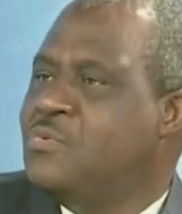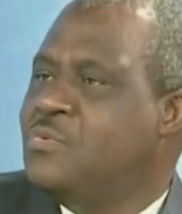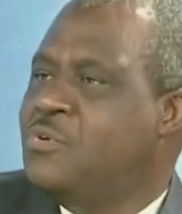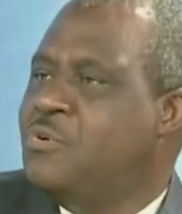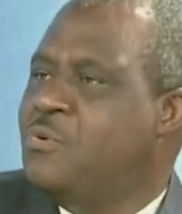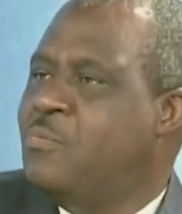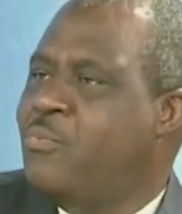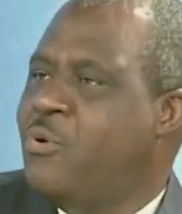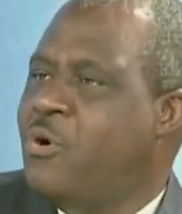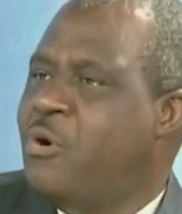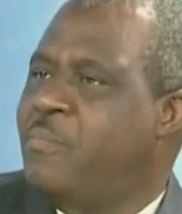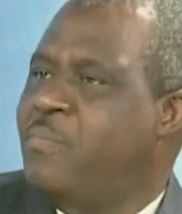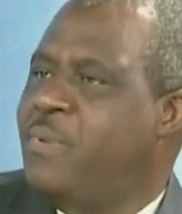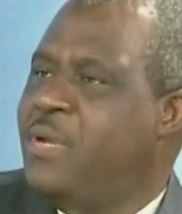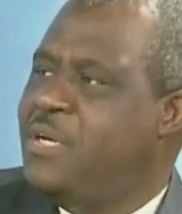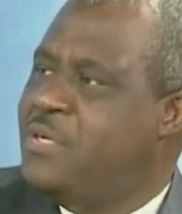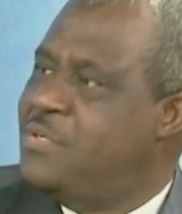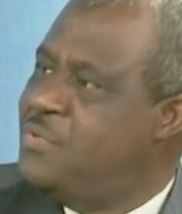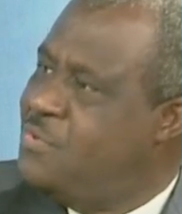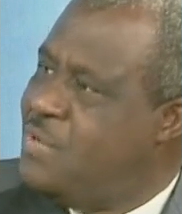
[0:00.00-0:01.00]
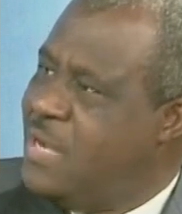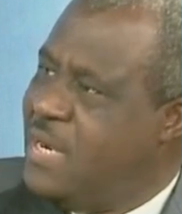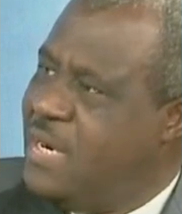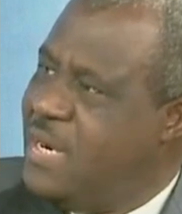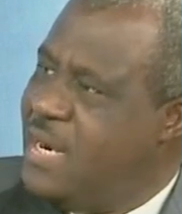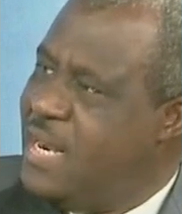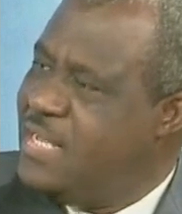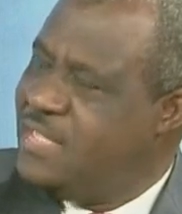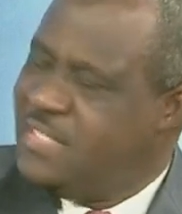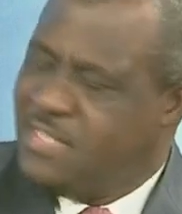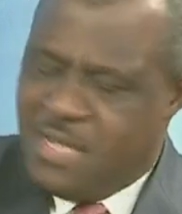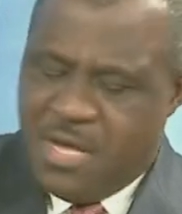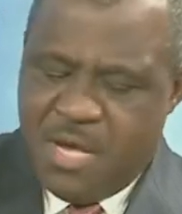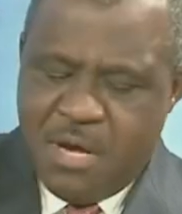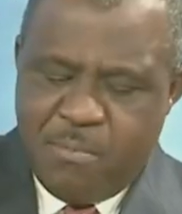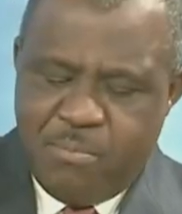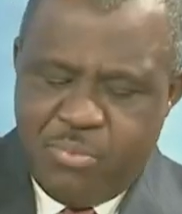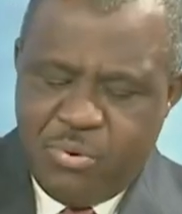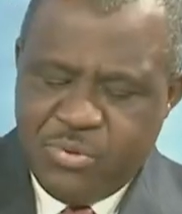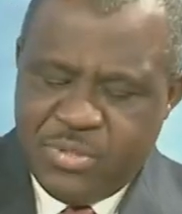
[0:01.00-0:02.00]
the public to analyze,
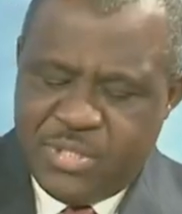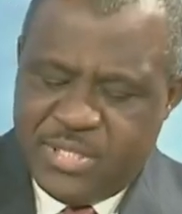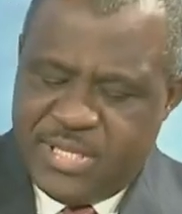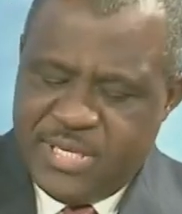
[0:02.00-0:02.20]
put